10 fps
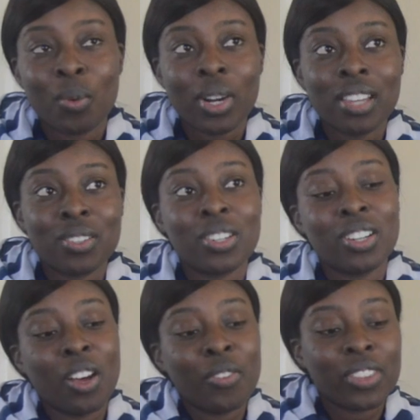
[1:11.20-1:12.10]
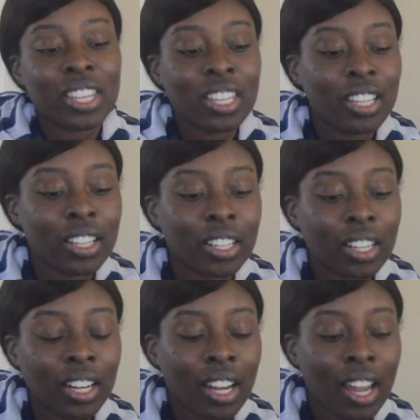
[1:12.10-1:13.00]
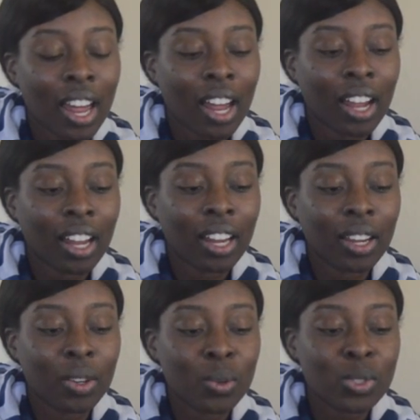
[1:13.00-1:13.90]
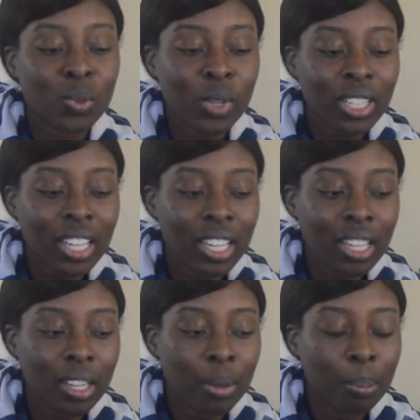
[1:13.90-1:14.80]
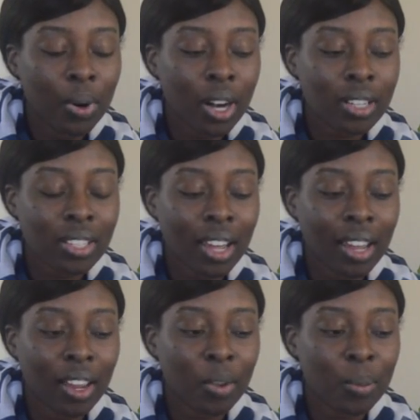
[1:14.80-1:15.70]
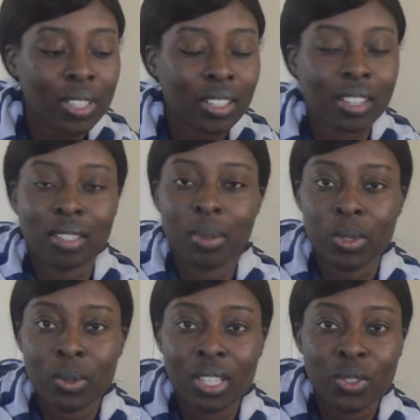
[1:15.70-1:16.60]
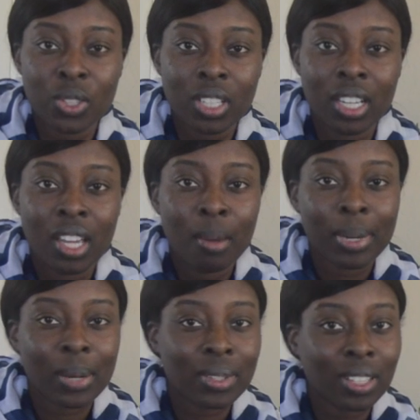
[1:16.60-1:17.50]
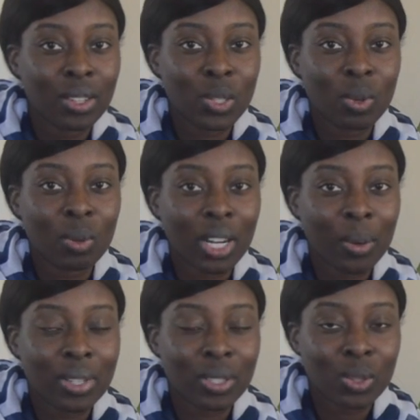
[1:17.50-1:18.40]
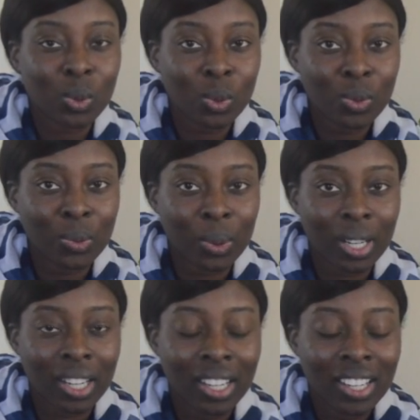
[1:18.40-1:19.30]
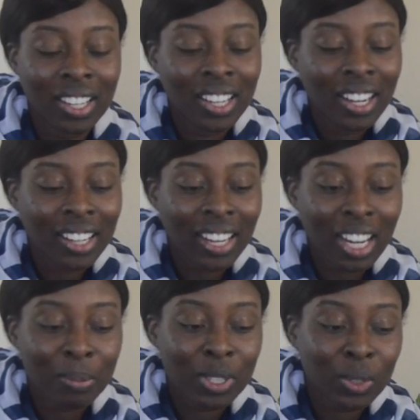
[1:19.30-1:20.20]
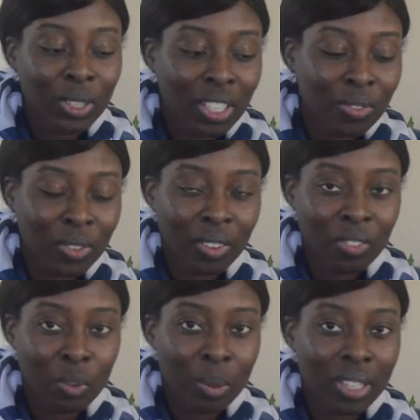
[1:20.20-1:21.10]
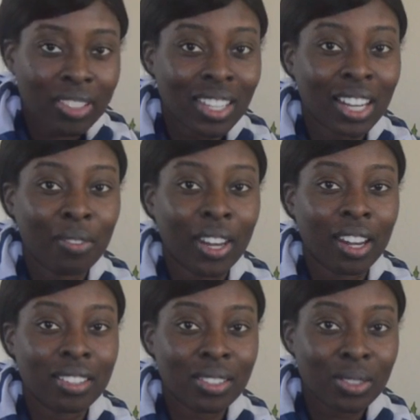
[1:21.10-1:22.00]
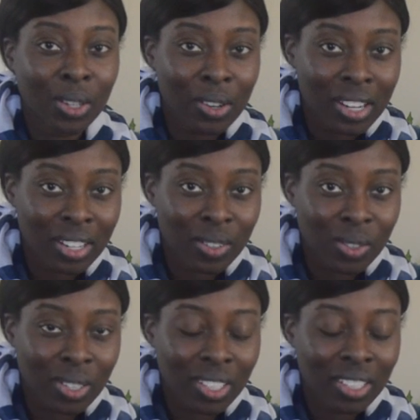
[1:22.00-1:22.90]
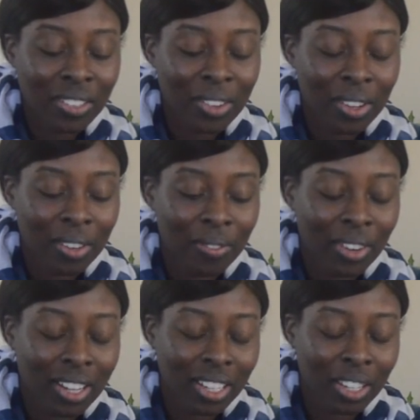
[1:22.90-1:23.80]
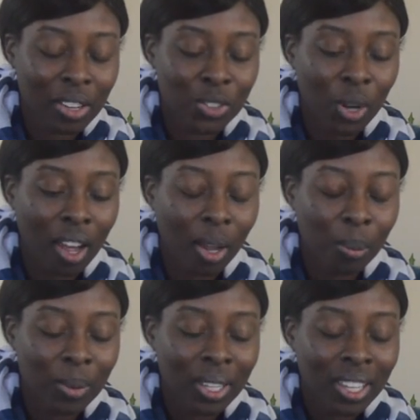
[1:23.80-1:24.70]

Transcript: When I started off the year, I was working part-time as like a substitute teacher, but I was not doing what I went to school for, and I had been looking for a few months, kind of getting discouraged finding a job.